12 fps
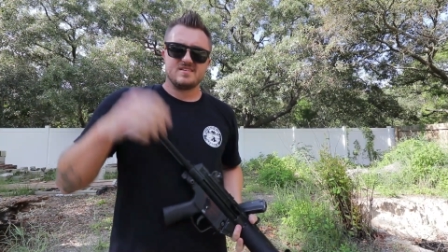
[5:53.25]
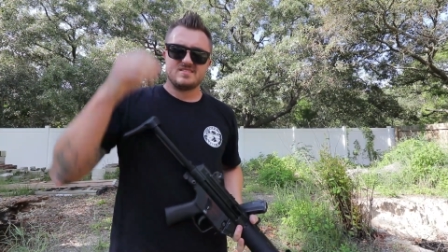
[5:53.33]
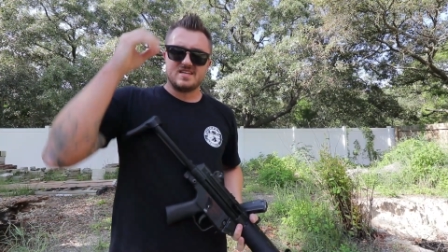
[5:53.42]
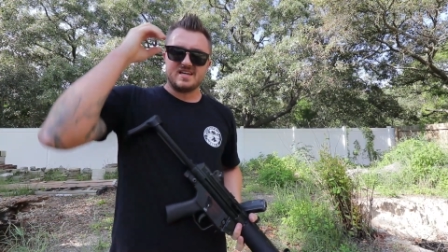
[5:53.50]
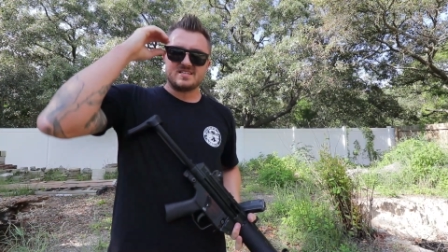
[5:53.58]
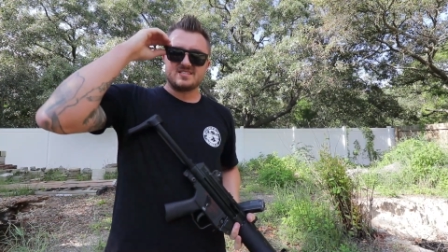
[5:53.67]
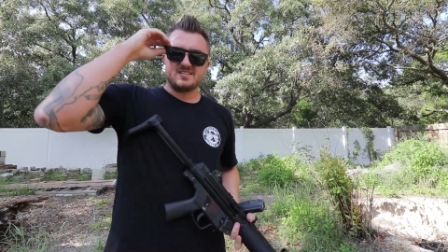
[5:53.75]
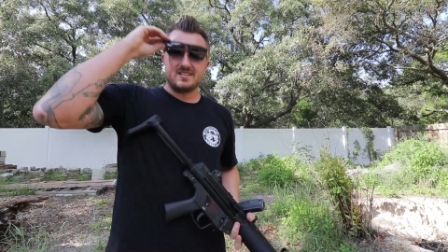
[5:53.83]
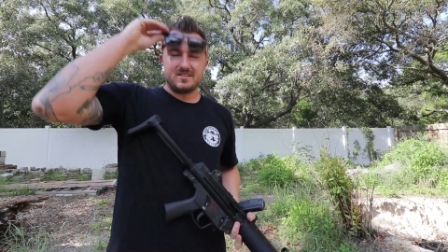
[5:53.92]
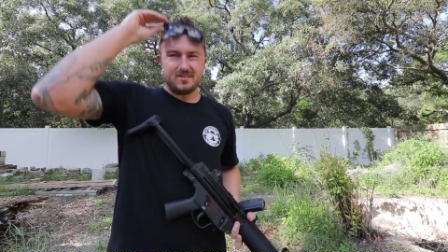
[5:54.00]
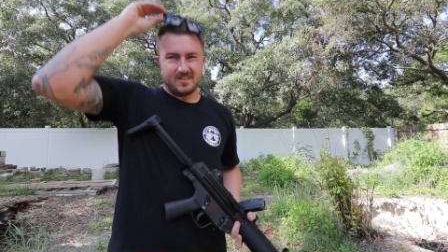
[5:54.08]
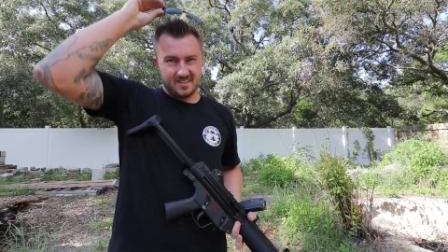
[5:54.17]
it's
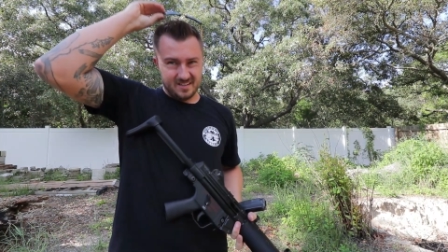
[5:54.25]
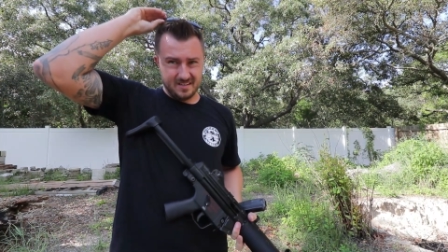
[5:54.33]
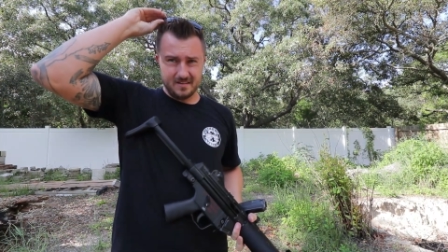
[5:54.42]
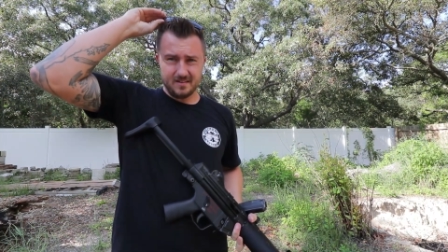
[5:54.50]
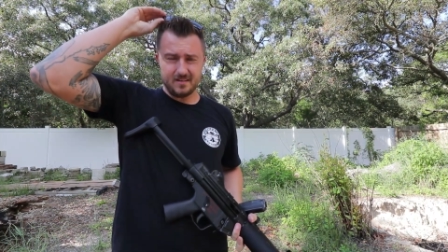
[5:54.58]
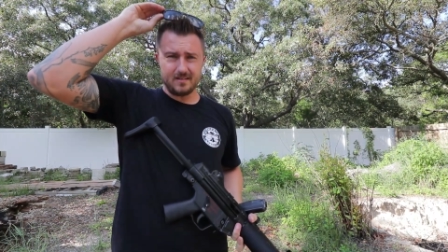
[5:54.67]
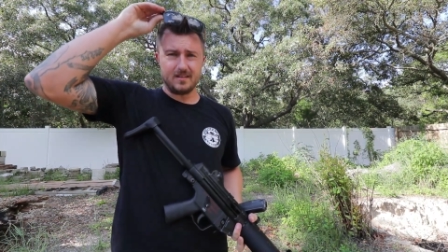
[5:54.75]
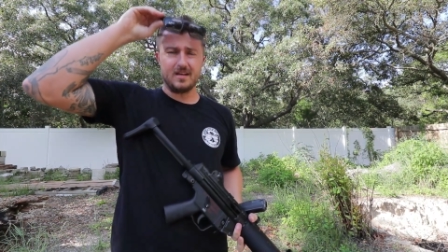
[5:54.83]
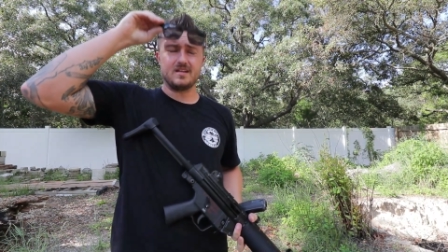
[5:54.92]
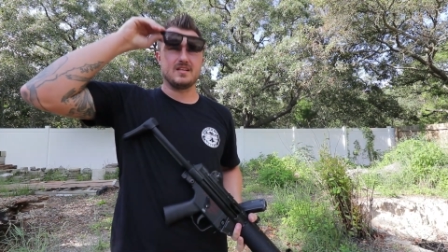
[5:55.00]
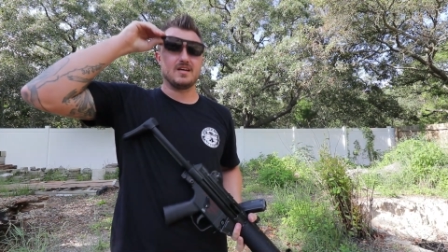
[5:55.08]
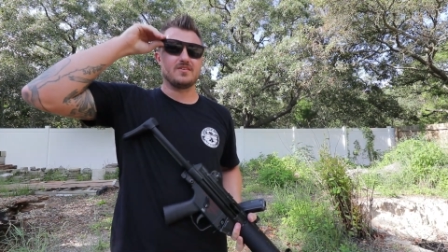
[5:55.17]
actually a
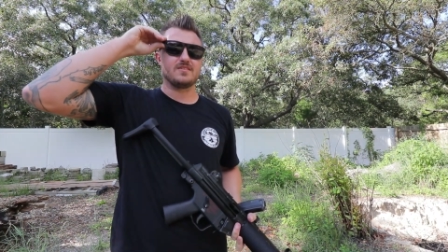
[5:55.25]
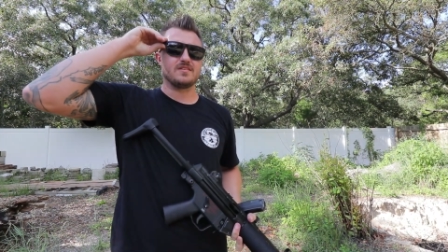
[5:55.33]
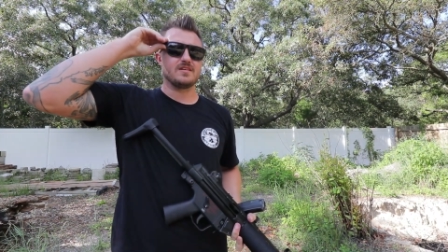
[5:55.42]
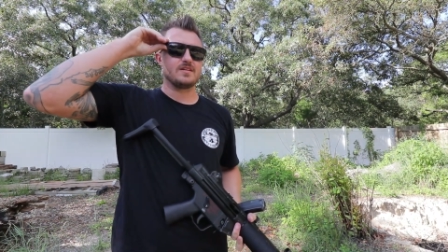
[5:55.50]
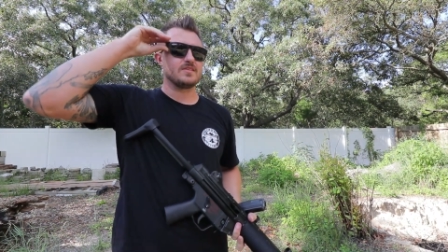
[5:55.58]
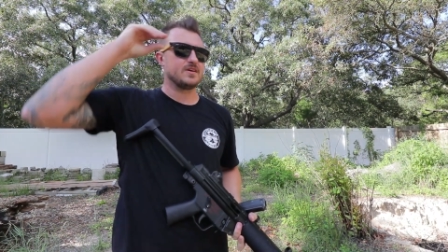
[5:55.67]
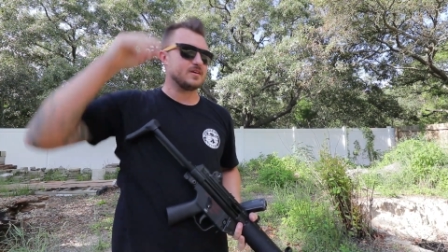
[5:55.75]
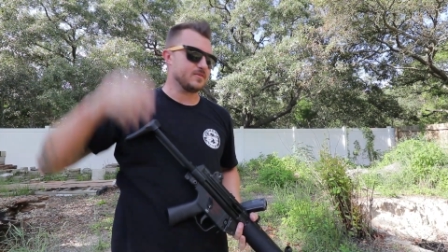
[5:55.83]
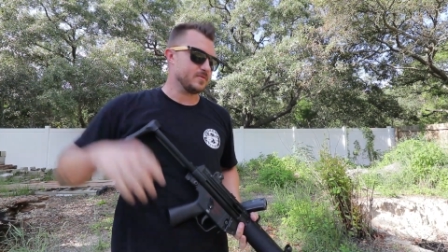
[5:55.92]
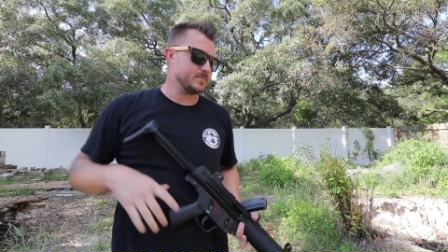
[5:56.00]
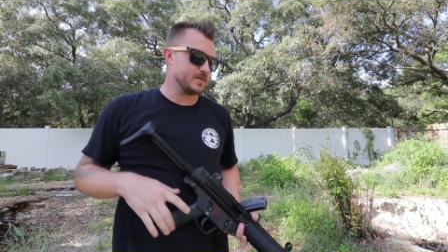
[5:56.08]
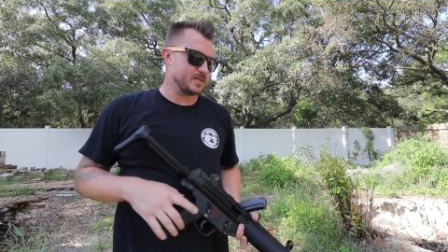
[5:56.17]
lot louder than I thought it
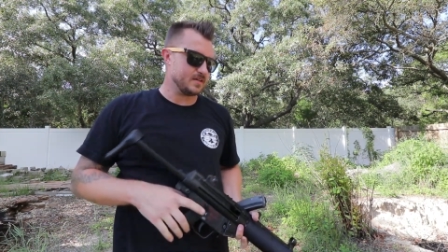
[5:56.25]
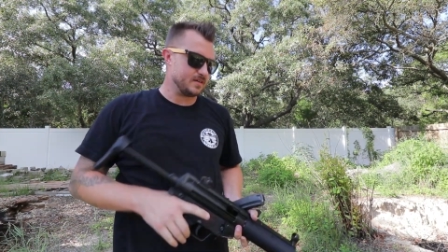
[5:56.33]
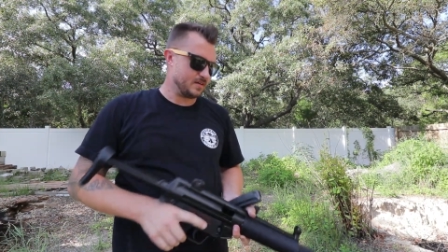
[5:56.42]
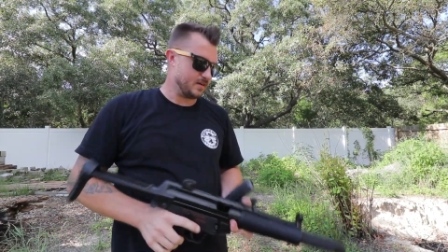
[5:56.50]
would be.